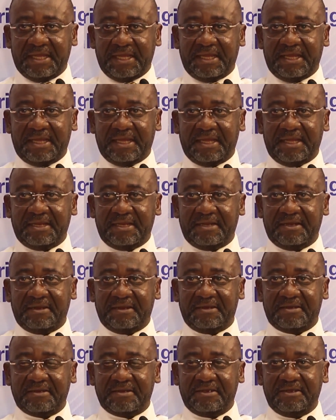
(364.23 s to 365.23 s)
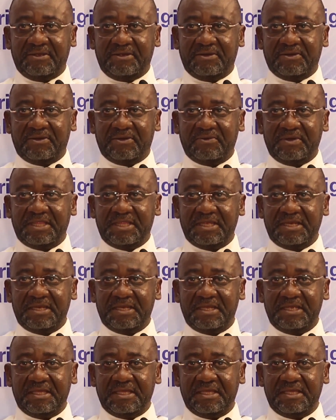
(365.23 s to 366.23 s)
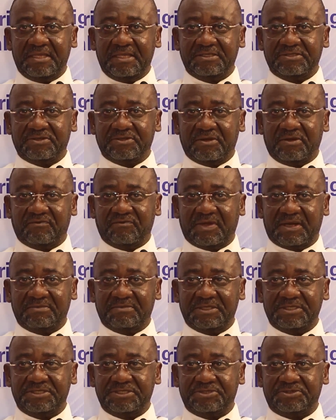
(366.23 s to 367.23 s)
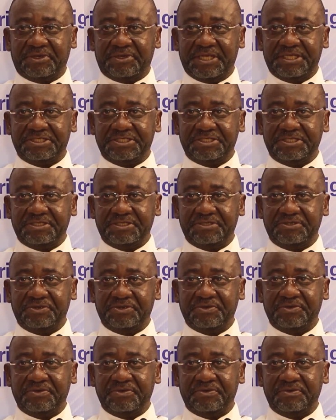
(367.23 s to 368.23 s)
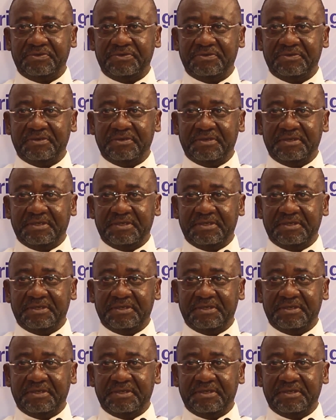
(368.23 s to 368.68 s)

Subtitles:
And, within the School of Administration, you